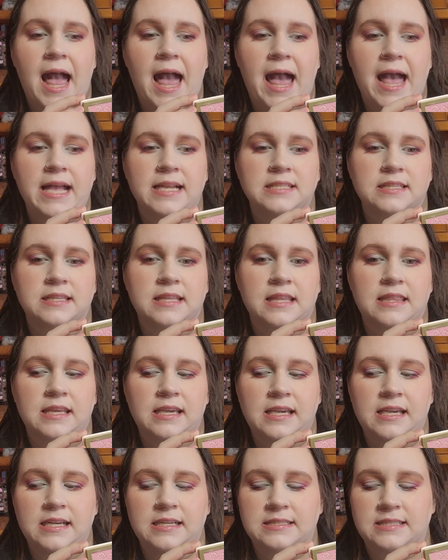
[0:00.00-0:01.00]
And the
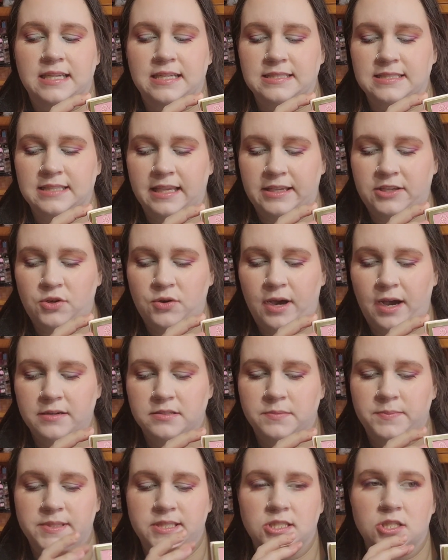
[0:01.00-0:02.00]
thing is like you
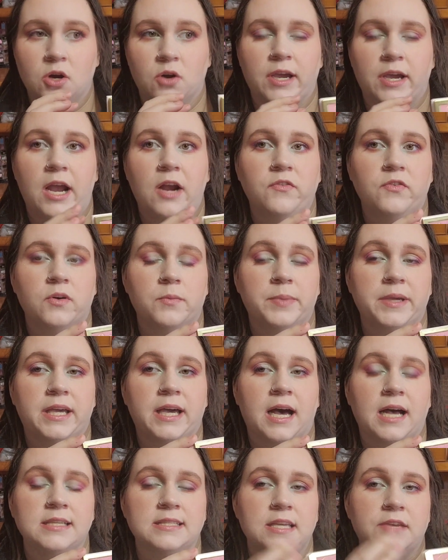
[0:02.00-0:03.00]
have to be so careful,
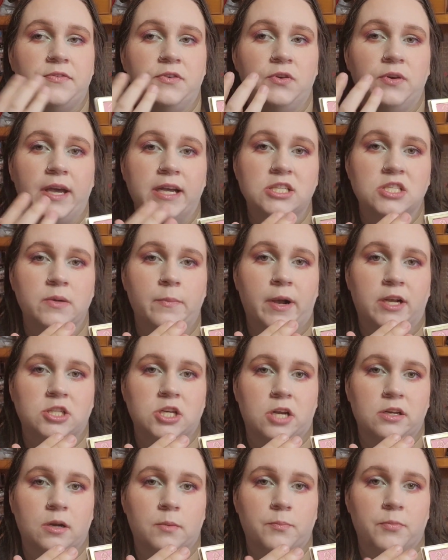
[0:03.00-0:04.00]
because if you get too
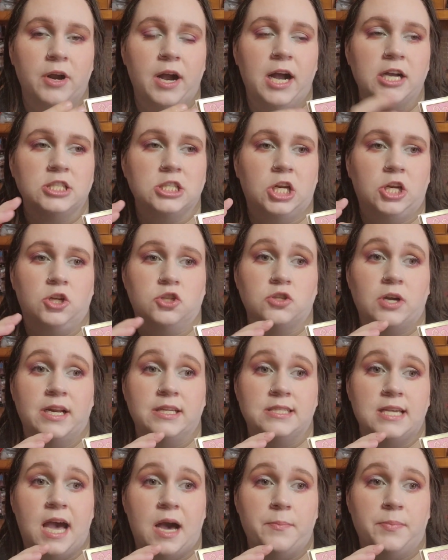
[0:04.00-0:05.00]
much on your brush and you
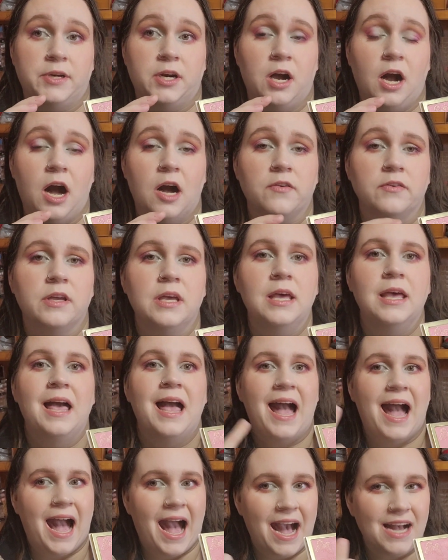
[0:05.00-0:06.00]
try to tap it off,
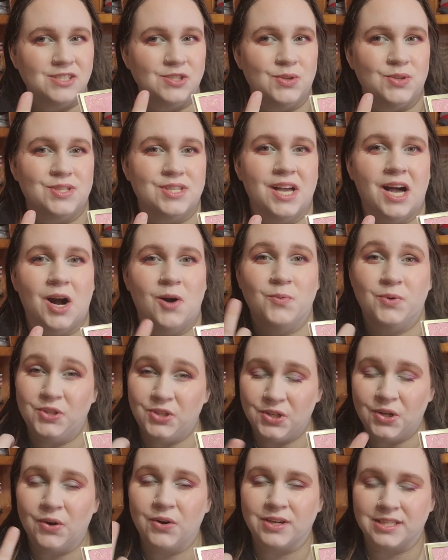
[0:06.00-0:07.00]
as you saw, when
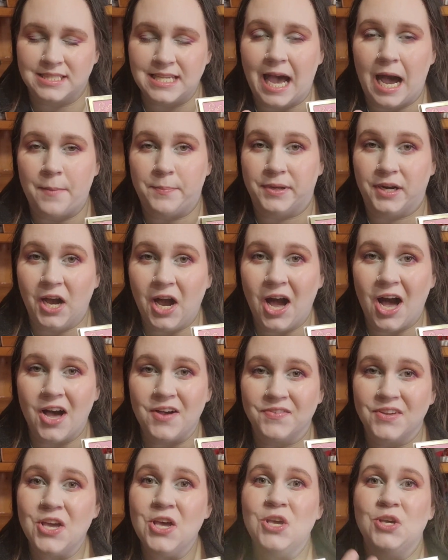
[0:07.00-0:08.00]
you go to tap it
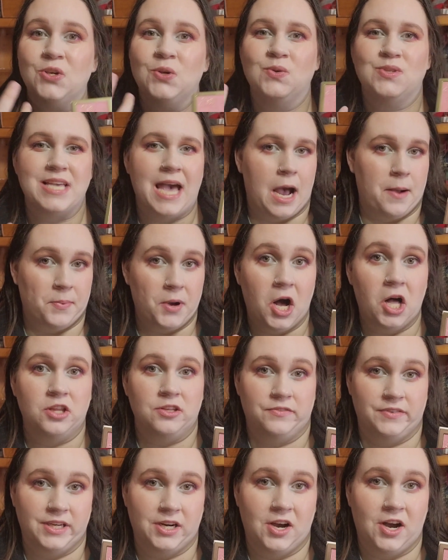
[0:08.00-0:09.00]
off, you tap
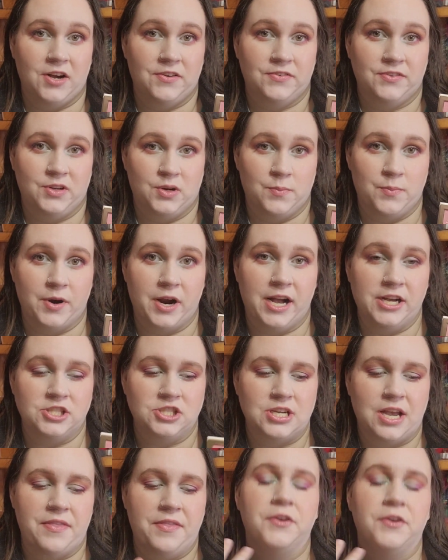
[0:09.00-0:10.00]
all of it off your
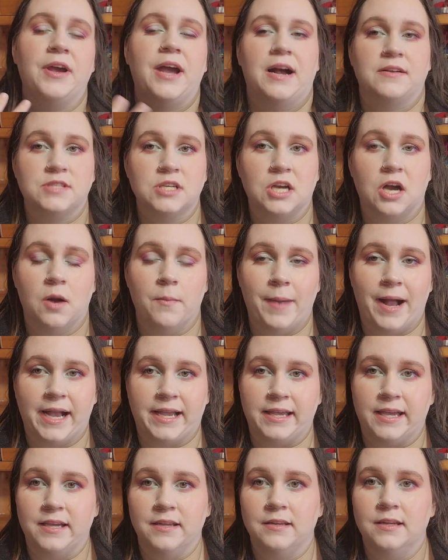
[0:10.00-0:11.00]
brush and then you have to go
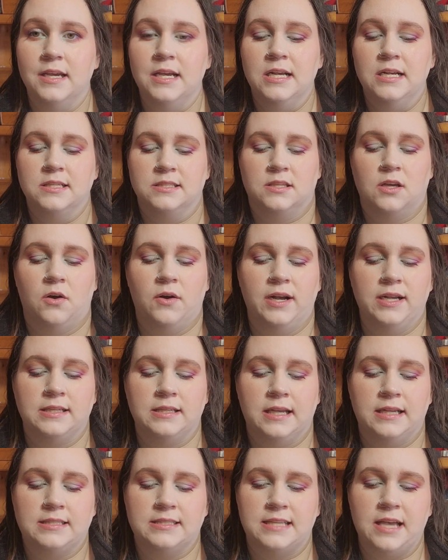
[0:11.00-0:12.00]
back in. So
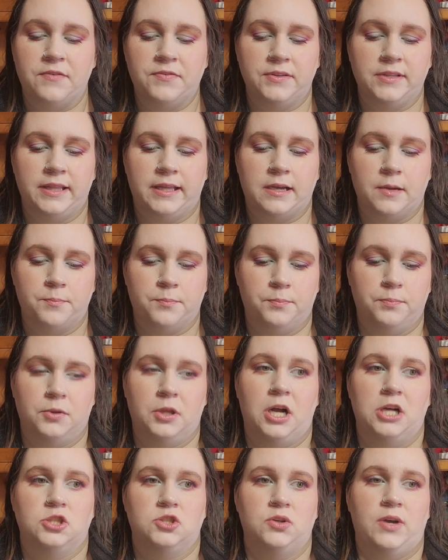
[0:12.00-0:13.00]
it's definitely like a
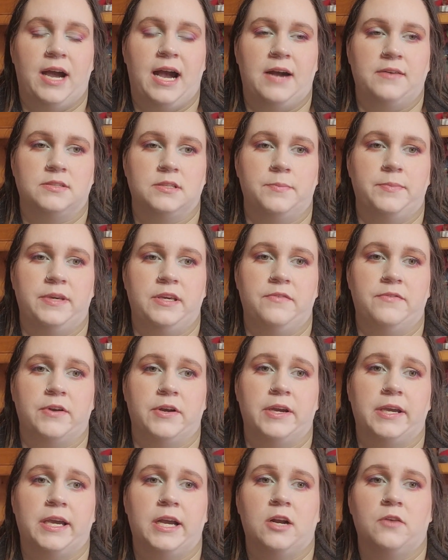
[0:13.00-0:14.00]
blush you have to be
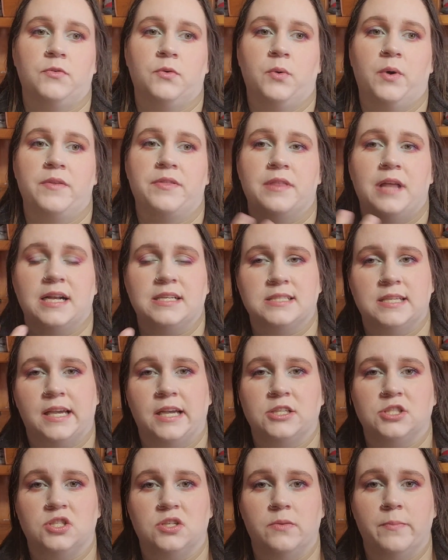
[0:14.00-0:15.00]
very careful with, not to
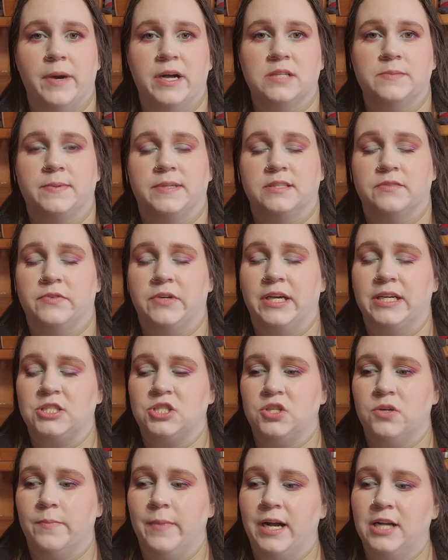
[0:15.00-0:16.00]
get too much, because if you
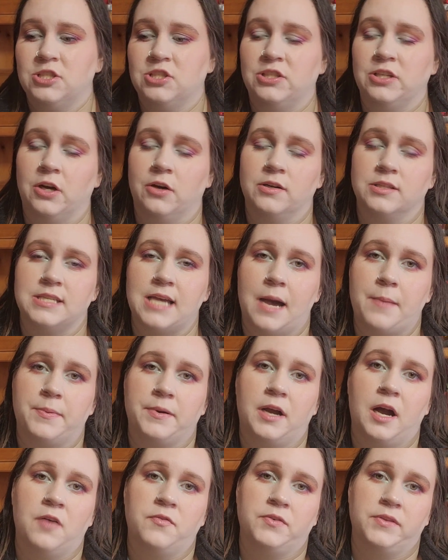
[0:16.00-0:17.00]
get too much and you go to
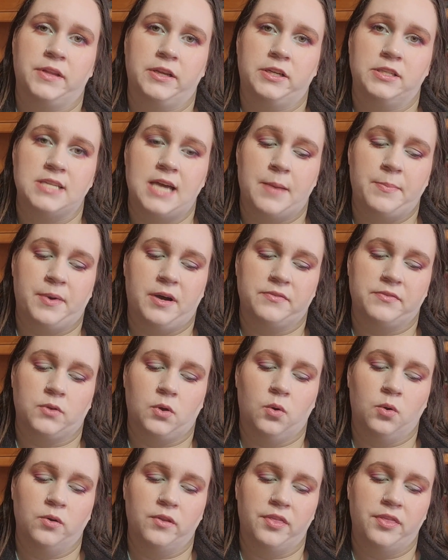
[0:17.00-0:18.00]
tap it off, well, then you tap off
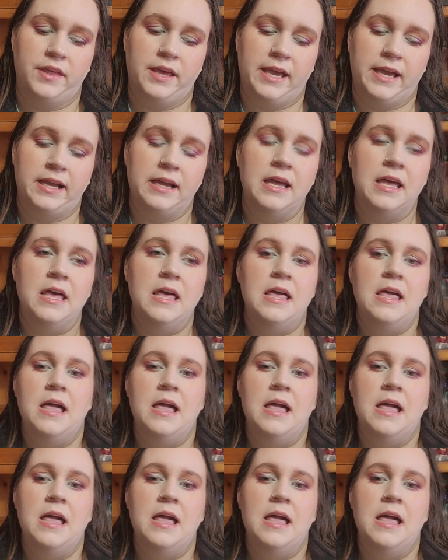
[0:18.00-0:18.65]
the whole thing.